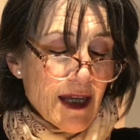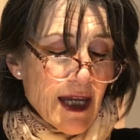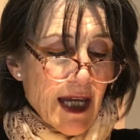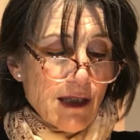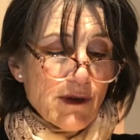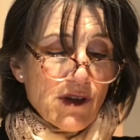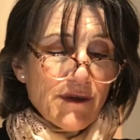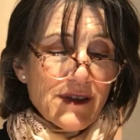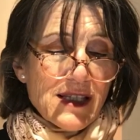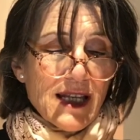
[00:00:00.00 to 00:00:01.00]
It was
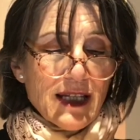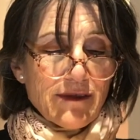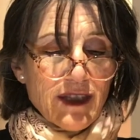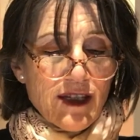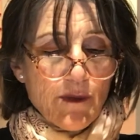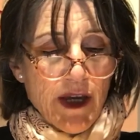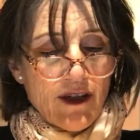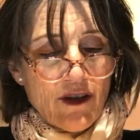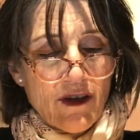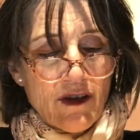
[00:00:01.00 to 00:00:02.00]
often said of these
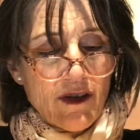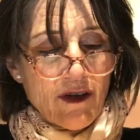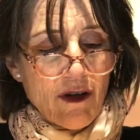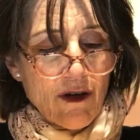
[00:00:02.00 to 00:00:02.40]
patients,